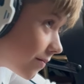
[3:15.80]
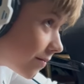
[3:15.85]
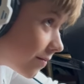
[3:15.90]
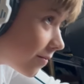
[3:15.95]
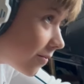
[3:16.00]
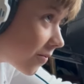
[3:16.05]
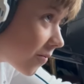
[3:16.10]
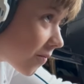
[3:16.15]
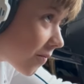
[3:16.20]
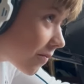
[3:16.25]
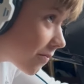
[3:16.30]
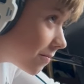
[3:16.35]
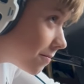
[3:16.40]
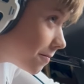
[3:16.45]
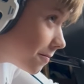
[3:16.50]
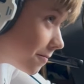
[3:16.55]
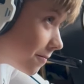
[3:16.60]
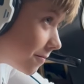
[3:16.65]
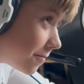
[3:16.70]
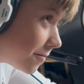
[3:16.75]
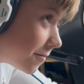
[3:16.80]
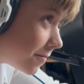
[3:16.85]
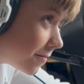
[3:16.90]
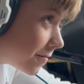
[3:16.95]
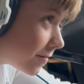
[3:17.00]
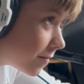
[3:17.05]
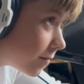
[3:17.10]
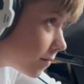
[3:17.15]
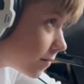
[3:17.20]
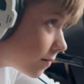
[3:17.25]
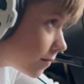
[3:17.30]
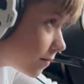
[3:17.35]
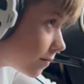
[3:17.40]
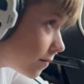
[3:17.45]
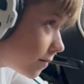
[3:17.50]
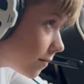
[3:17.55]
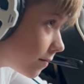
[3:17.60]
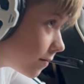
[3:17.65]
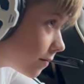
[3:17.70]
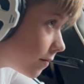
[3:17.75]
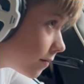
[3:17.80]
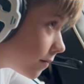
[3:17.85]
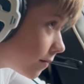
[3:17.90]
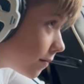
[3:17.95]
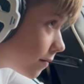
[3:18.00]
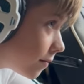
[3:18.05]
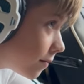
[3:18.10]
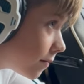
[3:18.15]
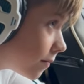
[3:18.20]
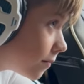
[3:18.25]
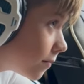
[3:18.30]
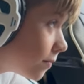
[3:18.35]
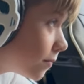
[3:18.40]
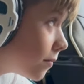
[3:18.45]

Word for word: will naturally adapt where the muscles that are